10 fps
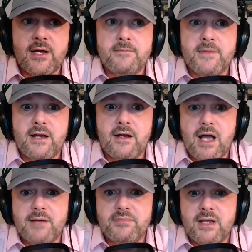Now,
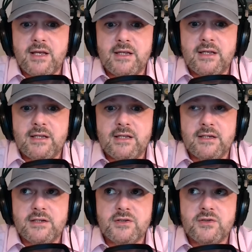I play
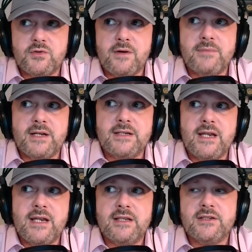in
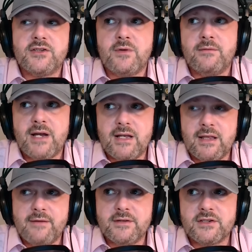12x10s,
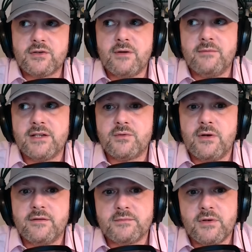12x11s,
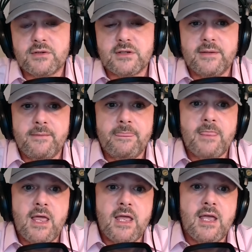12x12s mostly.
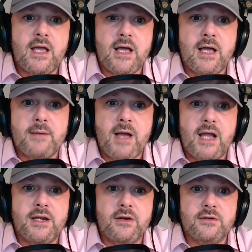
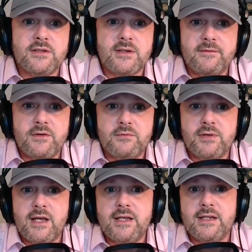I know some of you
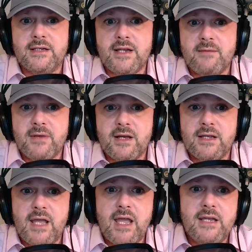play in
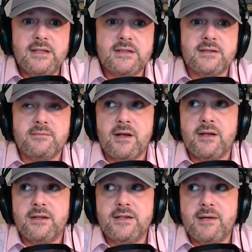10x8s, and
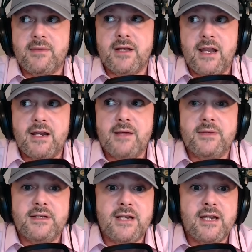by 10x8, I
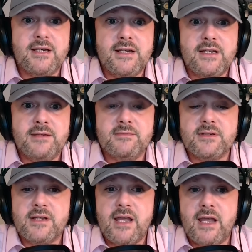mean 10
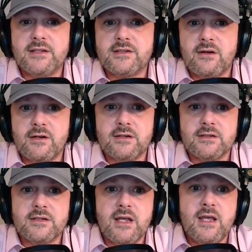teams, 8 starters,